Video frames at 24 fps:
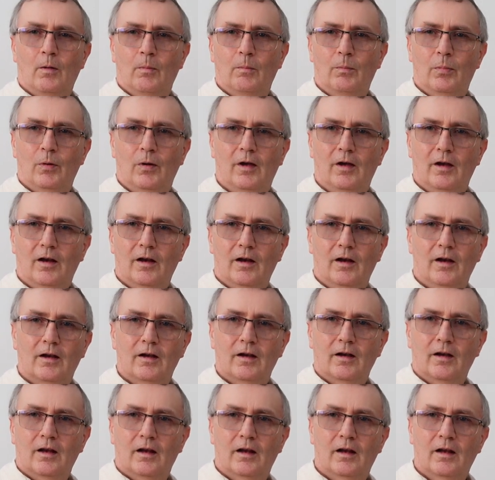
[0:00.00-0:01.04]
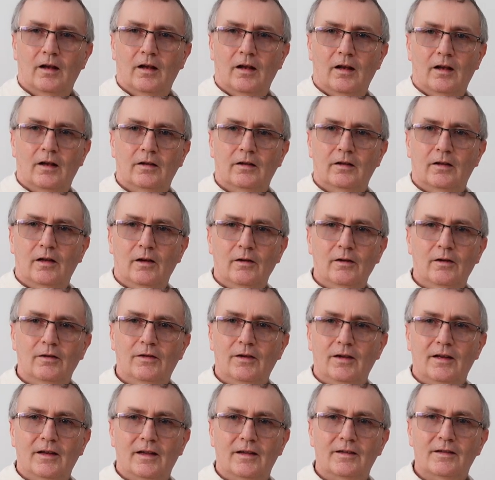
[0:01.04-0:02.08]
But don't you
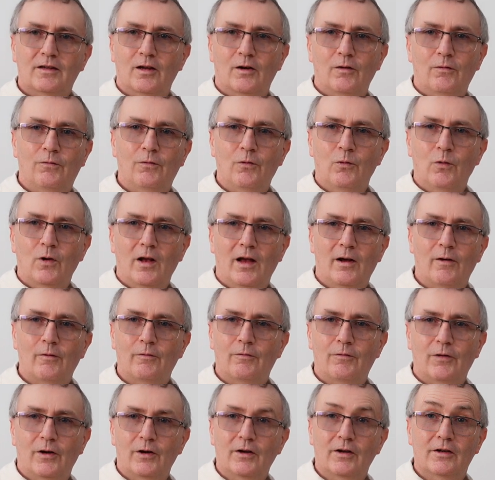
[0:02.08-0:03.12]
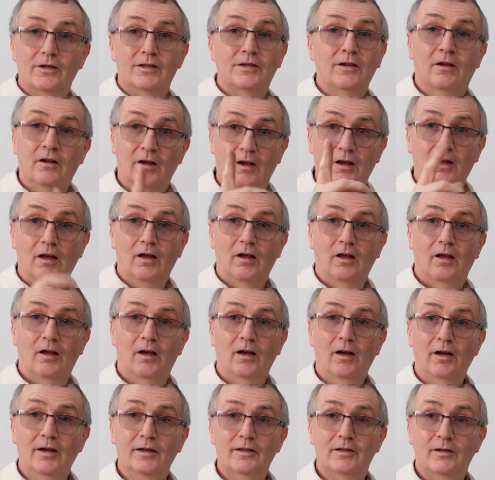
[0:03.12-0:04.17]
think that's going to fall out, folks?
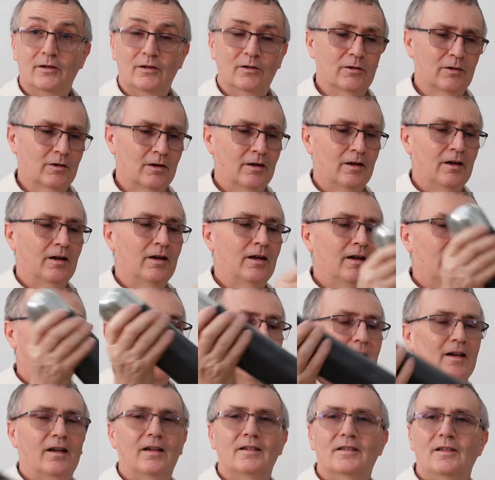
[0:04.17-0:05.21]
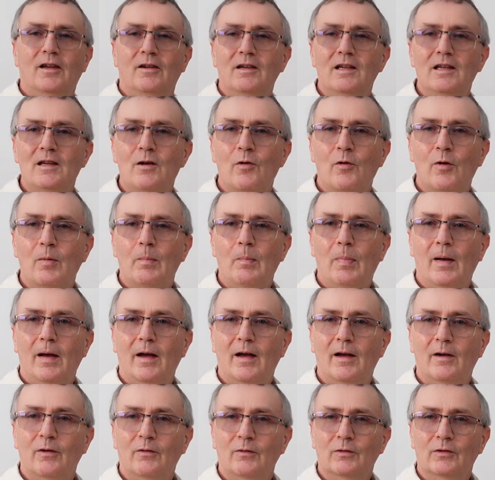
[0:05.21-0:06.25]
I do. It's only
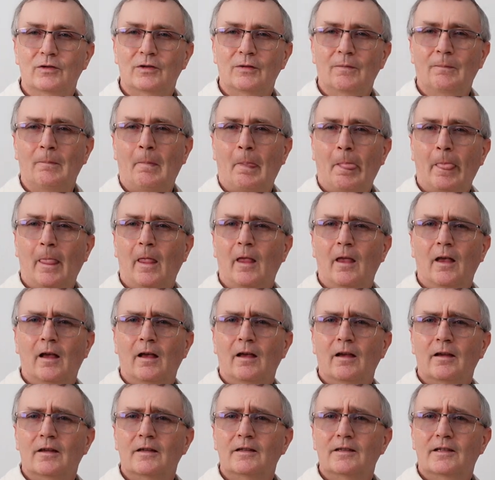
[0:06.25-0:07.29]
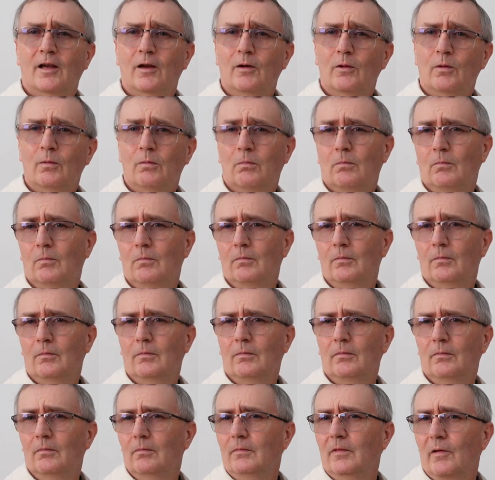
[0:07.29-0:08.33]
£9. So,
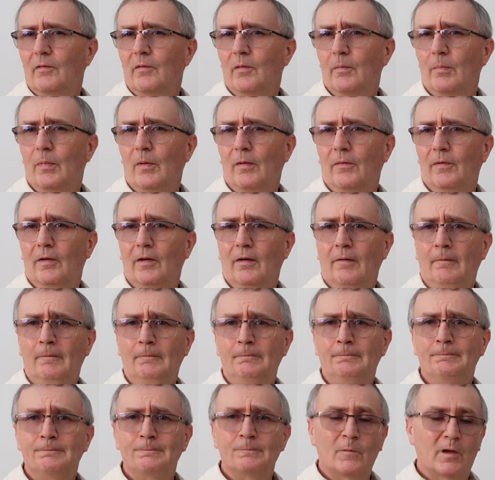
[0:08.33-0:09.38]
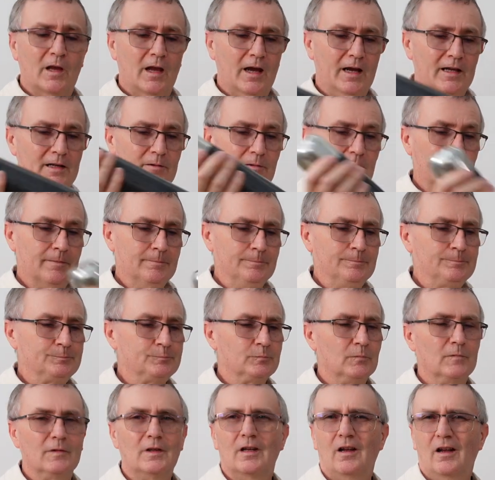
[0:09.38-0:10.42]
no bother. Anyway,
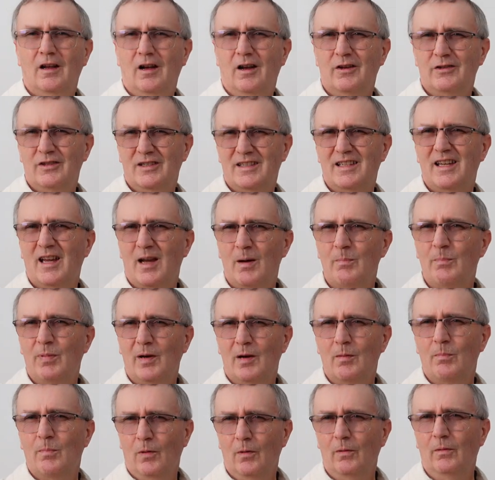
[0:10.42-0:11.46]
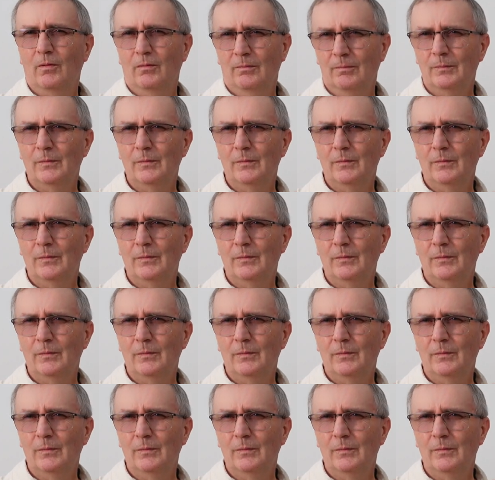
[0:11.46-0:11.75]
I'll just get a bigger bottle.